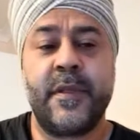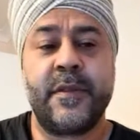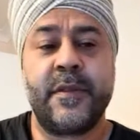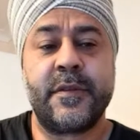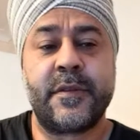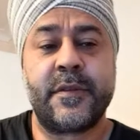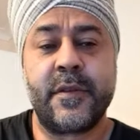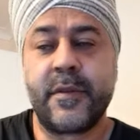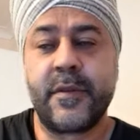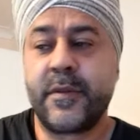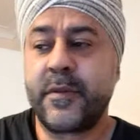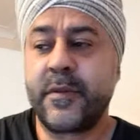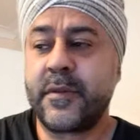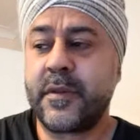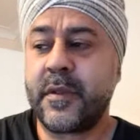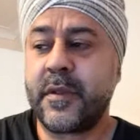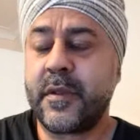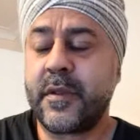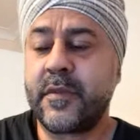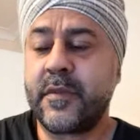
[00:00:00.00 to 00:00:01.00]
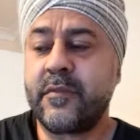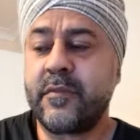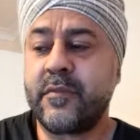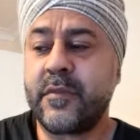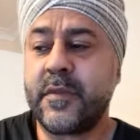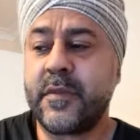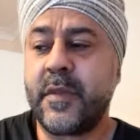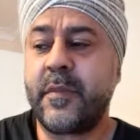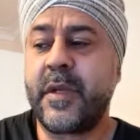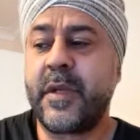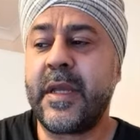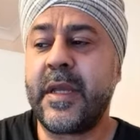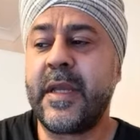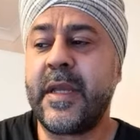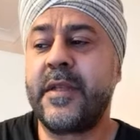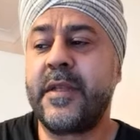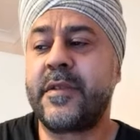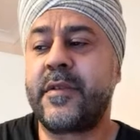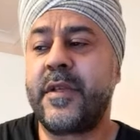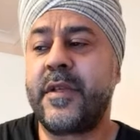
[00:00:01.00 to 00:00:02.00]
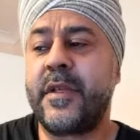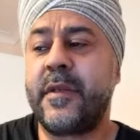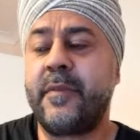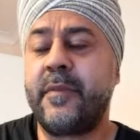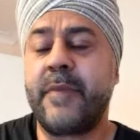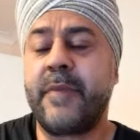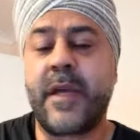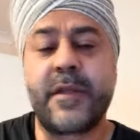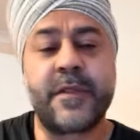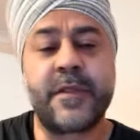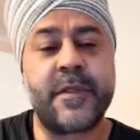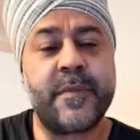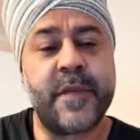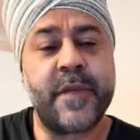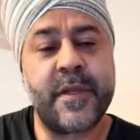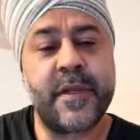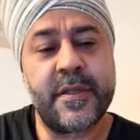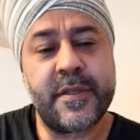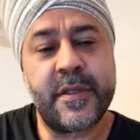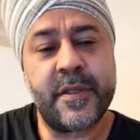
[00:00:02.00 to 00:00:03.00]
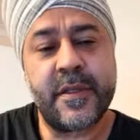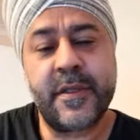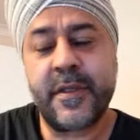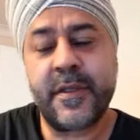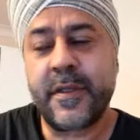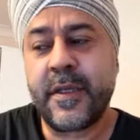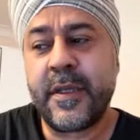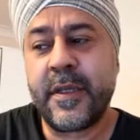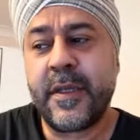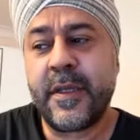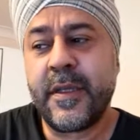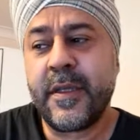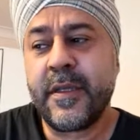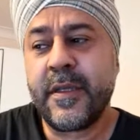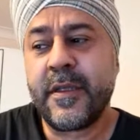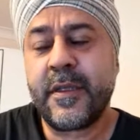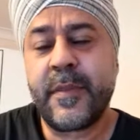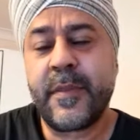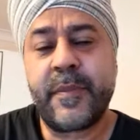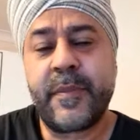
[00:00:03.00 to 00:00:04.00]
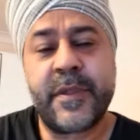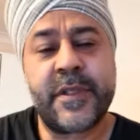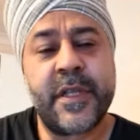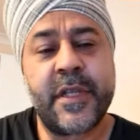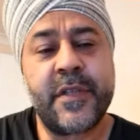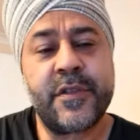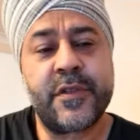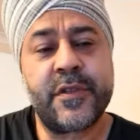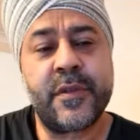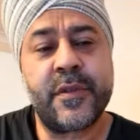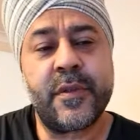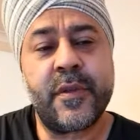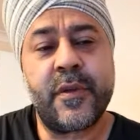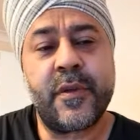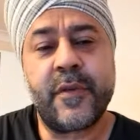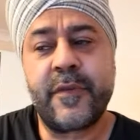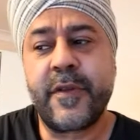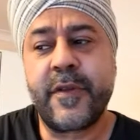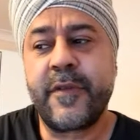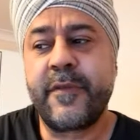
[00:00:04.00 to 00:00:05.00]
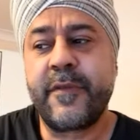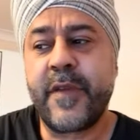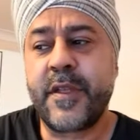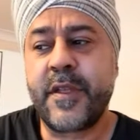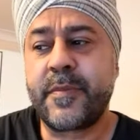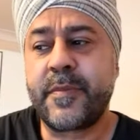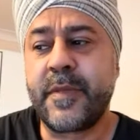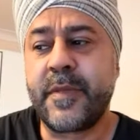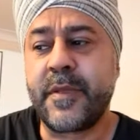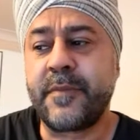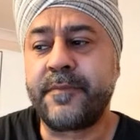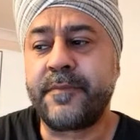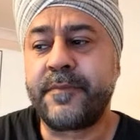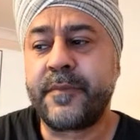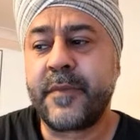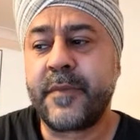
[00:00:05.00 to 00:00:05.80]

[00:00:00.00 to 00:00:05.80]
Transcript: So number 8 is really maximizing the potential of your investment.